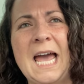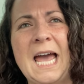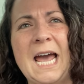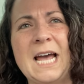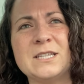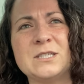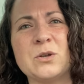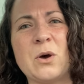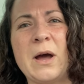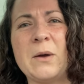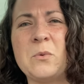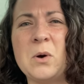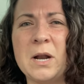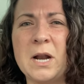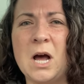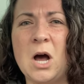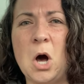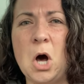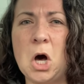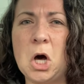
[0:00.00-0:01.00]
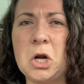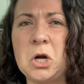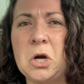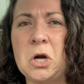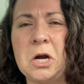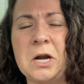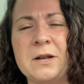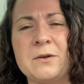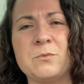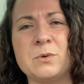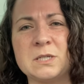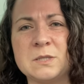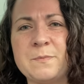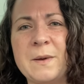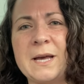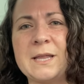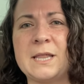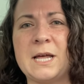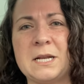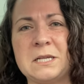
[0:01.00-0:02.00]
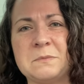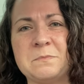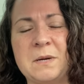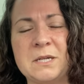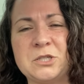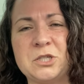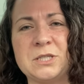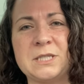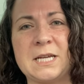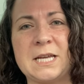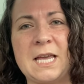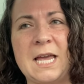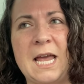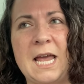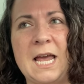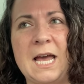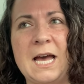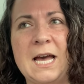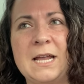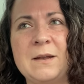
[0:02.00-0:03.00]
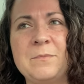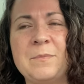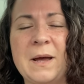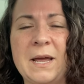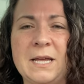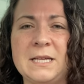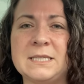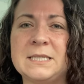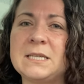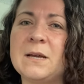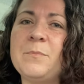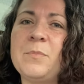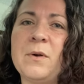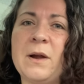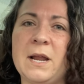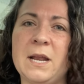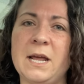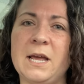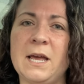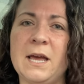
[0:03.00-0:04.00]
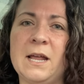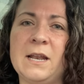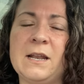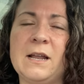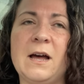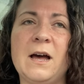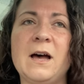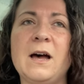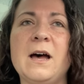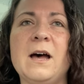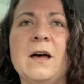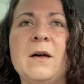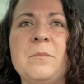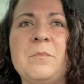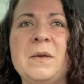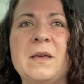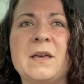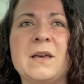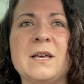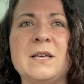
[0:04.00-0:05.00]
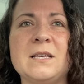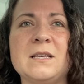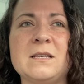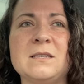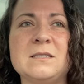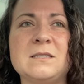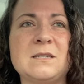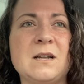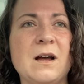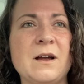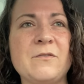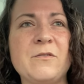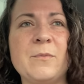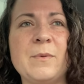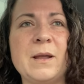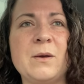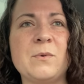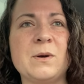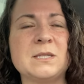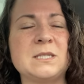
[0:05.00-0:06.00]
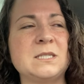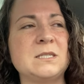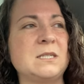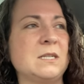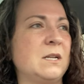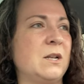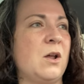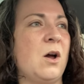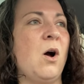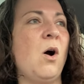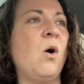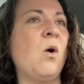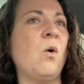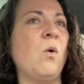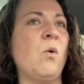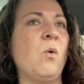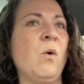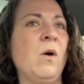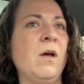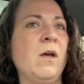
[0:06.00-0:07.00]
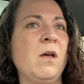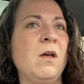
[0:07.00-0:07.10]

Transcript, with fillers: And so I want to honor and respect that as much as I can by separating it uh, because not everybody wants to know